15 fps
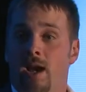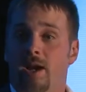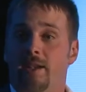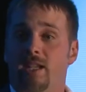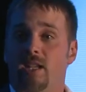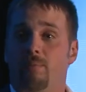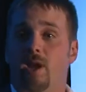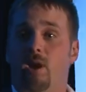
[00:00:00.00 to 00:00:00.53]
I
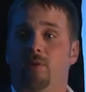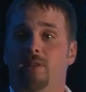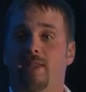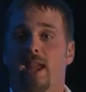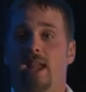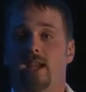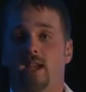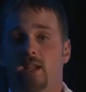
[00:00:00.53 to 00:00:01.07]
need to be able to
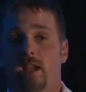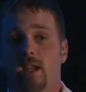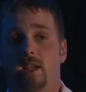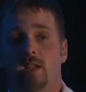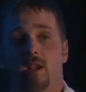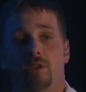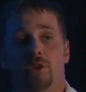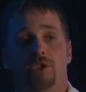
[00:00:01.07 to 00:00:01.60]
take it
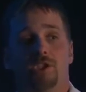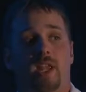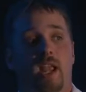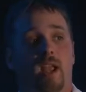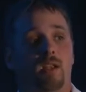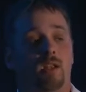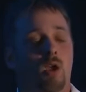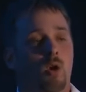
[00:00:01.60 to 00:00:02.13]
in and
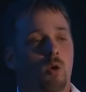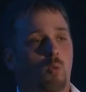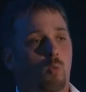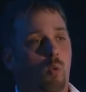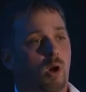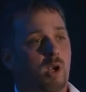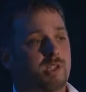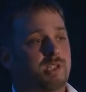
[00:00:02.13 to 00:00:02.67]
understand
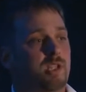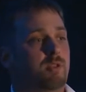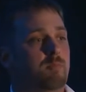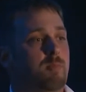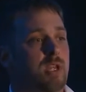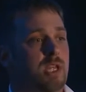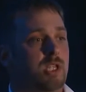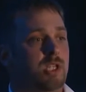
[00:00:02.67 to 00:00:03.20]
what does it
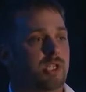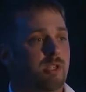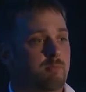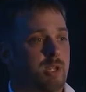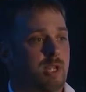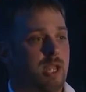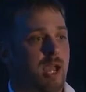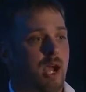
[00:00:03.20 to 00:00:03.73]
mean to
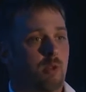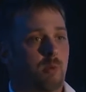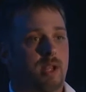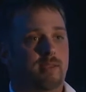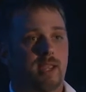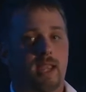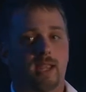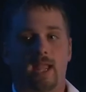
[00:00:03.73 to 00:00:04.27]
me? How do I
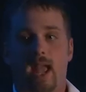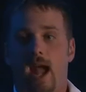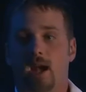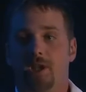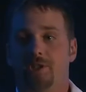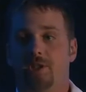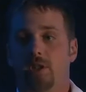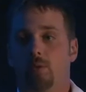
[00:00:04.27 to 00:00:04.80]
take
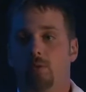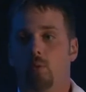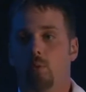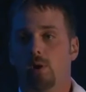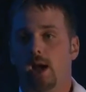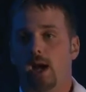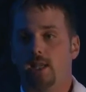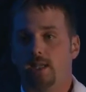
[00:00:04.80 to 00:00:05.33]
action
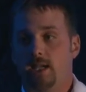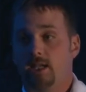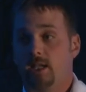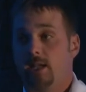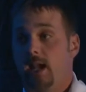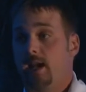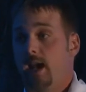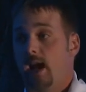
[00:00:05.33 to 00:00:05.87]
where I need to
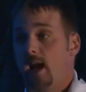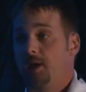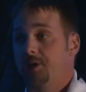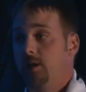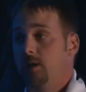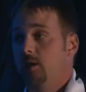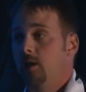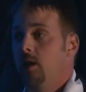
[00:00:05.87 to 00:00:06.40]
take
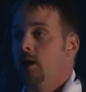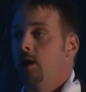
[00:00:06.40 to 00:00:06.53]
action?